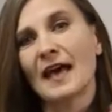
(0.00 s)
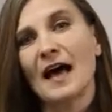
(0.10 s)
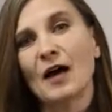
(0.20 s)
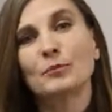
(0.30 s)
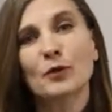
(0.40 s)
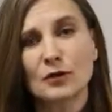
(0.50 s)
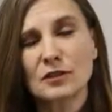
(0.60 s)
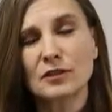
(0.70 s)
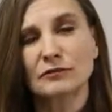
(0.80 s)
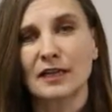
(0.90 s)
Our
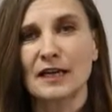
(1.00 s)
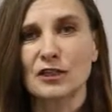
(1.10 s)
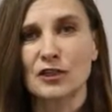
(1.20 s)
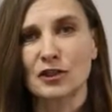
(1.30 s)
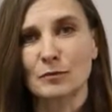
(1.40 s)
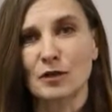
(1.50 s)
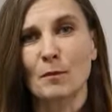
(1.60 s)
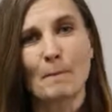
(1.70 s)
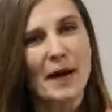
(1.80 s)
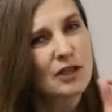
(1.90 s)
personal relationships are
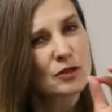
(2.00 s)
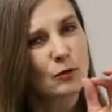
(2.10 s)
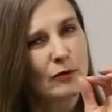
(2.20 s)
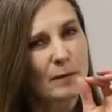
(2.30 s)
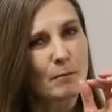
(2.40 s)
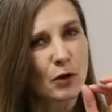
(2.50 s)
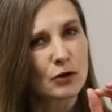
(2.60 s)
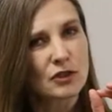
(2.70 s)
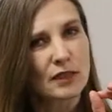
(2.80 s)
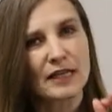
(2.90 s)
much more
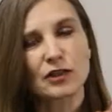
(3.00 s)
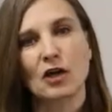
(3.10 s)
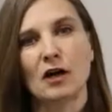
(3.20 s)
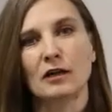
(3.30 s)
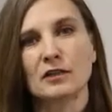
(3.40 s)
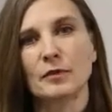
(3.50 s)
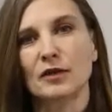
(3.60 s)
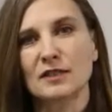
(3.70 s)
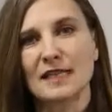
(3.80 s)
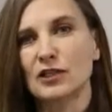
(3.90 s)
emotionally charged
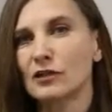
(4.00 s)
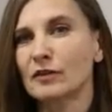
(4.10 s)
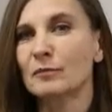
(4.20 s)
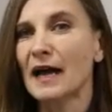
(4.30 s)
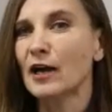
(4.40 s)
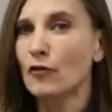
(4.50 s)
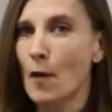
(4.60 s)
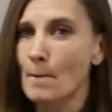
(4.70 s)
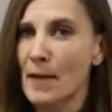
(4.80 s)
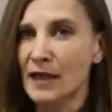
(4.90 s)
because they're driven by a
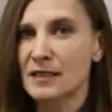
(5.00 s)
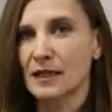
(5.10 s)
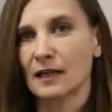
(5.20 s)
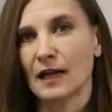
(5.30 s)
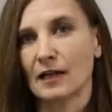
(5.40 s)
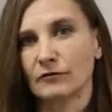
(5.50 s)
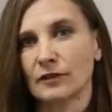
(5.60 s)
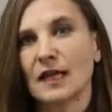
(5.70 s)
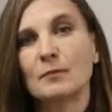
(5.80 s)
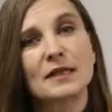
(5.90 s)
romantic love,
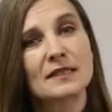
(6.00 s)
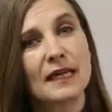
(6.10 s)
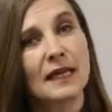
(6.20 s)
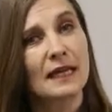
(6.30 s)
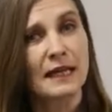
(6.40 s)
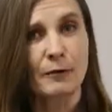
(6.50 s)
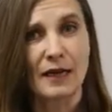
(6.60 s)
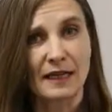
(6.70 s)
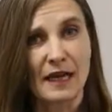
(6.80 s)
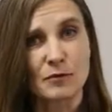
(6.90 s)
particularly when
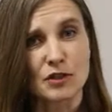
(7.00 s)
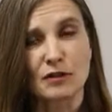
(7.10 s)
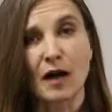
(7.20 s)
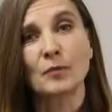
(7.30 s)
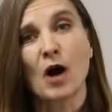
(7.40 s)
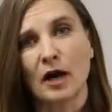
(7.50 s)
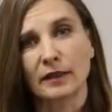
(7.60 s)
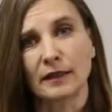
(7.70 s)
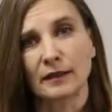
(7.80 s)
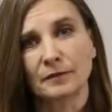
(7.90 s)
it comes to our
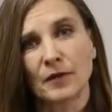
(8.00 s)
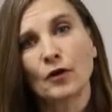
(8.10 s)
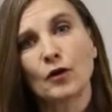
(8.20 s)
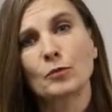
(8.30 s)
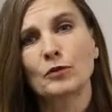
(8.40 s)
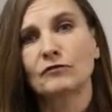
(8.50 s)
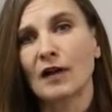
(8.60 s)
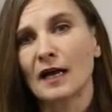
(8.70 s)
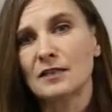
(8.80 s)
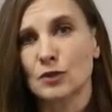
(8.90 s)
partner, who
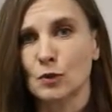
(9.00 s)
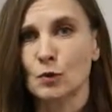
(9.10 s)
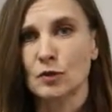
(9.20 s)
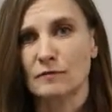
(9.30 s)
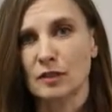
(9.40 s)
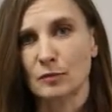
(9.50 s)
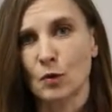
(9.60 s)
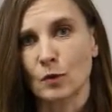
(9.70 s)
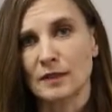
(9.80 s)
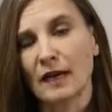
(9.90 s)
provides a source of
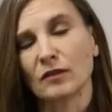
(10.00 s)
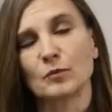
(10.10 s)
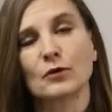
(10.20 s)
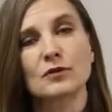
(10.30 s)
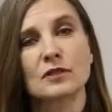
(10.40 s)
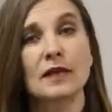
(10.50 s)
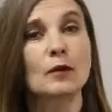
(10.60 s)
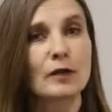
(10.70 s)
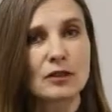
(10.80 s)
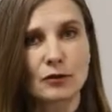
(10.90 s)
support and the person
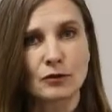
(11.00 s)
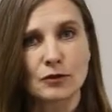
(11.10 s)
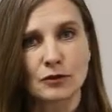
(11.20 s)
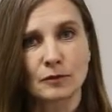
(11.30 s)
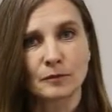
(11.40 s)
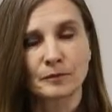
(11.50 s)
that we turn to.